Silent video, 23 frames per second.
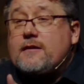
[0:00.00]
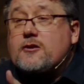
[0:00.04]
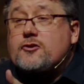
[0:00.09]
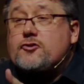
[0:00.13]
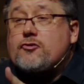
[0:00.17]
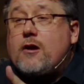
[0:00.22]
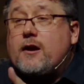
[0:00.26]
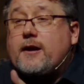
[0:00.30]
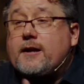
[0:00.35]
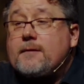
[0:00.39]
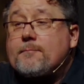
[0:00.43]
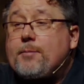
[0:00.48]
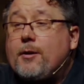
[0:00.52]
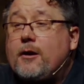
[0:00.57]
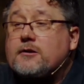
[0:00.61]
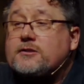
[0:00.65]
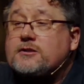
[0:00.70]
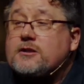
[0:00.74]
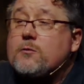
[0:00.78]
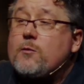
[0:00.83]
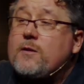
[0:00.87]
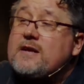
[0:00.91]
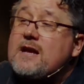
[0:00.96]
in the drunken
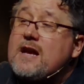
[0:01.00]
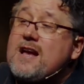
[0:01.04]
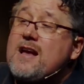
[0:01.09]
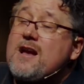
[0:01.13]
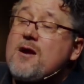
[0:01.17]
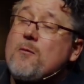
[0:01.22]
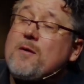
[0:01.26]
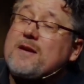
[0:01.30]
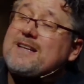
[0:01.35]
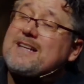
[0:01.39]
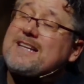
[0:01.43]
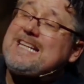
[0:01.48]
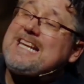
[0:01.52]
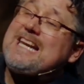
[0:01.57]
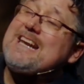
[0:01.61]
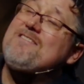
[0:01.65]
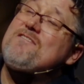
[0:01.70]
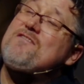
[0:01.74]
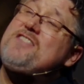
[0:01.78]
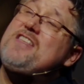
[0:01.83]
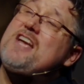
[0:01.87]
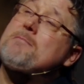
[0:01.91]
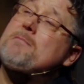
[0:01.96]
person, would, would
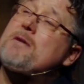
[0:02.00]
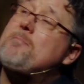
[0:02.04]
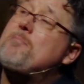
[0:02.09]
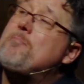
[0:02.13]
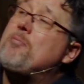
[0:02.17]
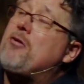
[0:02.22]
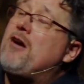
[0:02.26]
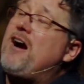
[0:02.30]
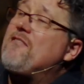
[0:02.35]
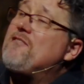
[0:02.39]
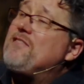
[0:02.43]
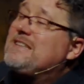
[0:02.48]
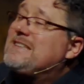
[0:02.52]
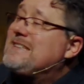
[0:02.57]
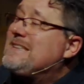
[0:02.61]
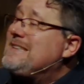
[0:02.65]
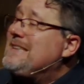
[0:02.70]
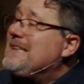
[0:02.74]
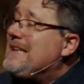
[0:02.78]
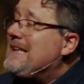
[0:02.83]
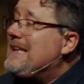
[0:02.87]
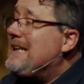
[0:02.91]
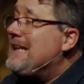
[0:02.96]
give them a
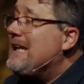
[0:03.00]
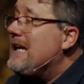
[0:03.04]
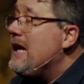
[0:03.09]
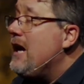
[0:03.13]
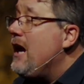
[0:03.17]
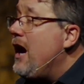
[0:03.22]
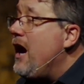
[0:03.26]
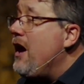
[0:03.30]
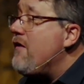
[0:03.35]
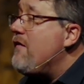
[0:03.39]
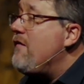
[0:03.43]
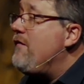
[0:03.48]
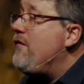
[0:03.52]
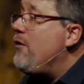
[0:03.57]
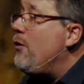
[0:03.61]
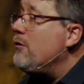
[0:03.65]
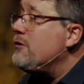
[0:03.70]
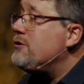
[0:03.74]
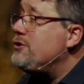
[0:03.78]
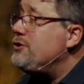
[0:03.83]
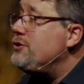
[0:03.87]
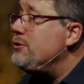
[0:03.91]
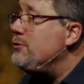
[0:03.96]
prophecy, a
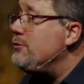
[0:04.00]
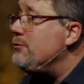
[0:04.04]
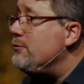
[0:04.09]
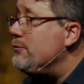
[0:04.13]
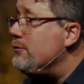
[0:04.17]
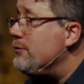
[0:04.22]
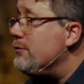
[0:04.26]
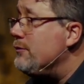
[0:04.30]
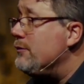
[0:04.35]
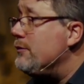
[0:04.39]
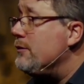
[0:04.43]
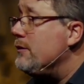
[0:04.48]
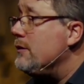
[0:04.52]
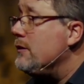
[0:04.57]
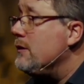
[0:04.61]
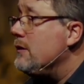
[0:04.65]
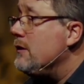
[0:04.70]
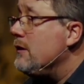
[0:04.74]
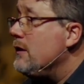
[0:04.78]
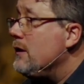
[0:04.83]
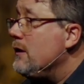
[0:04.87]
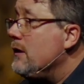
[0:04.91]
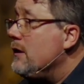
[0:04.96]
fortune,
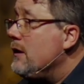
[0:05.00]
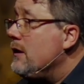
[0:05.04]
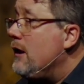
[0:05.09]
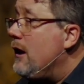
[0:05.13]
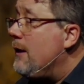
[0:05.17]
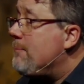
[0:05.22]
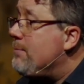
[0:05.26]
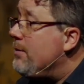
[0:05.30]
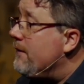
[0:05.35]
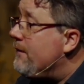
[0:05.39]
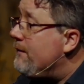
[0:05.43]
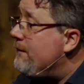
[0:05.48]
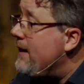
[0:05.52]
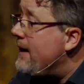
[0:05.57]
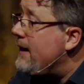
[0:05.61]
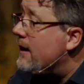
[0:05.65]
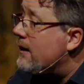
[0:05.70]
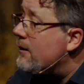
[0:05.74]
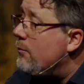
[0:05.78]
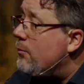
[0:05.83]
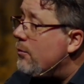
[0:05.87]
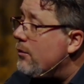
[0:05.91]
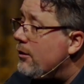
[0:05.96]
a
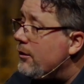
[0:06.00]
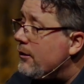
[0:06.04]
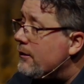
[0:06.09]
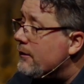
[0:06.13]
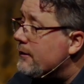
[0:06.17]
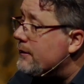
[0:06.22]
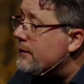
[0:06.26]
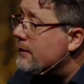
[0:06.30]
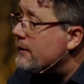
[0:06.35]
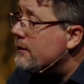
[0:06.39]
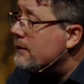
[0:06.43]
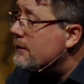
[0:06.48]
prophetic word.